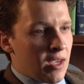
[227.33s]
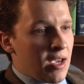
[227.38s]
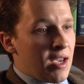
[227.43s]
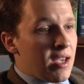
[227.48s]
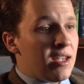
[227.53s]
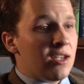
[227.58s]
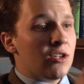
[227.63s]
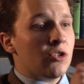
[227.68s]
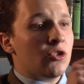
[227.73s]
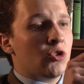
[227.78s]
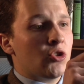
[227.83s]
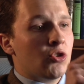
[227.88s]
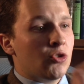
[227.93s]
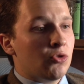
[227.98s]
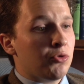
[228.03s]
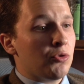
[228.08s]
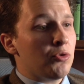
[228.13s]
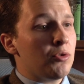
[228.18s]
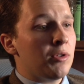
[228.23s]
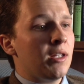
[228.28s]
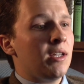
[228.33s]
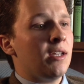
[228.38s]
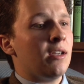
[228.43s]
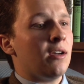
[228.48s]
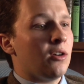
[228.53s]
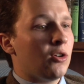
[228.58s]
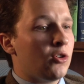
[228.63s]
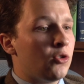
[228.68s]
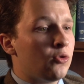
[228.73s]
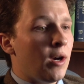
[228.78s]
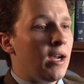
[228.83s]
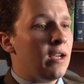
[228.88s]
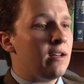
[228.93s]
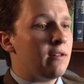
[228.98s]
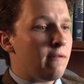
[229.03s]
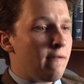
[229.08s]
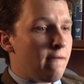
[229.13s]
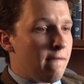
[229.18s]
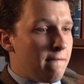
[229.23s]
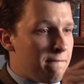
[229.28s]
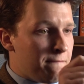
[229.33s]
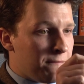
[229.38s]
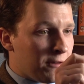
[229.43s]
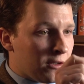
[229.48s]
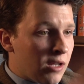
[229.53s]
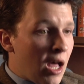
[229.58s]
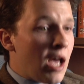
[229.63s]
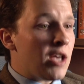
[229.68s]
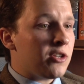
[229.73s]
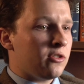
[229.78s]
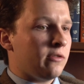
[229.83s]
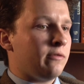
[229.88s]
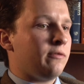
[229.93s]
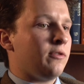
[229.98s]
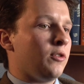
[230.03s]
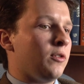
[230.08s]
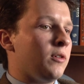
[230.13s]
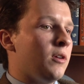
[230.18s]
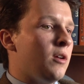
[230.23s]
He is truly a great philosopher,